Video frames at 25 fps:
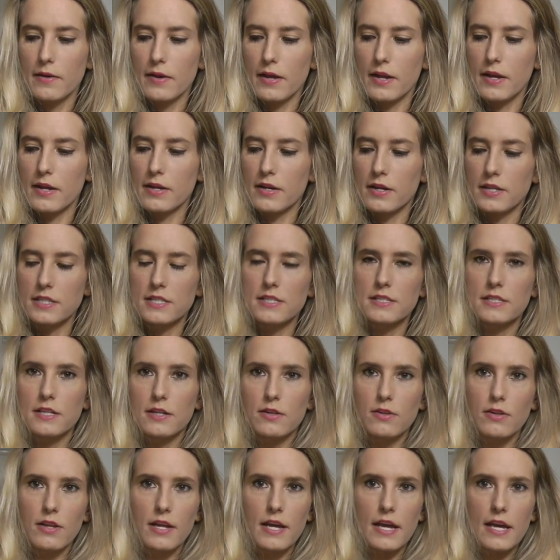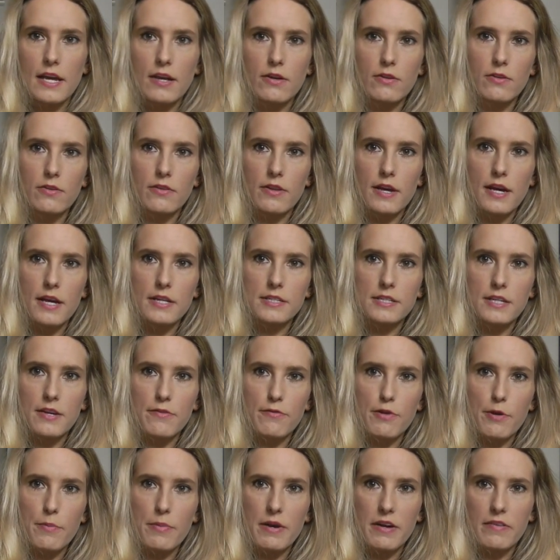and a nice little heel there to
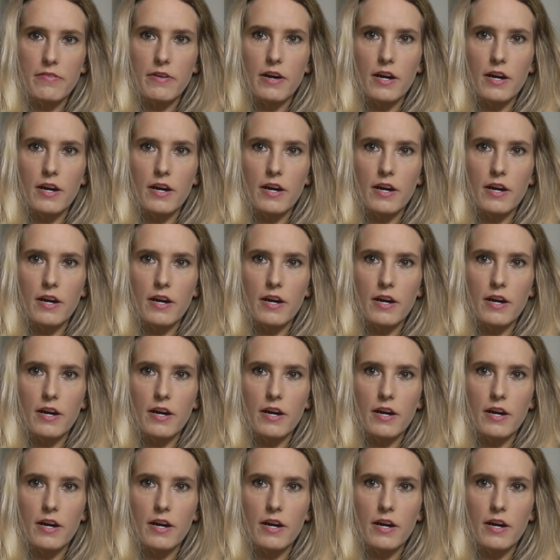give you a bit of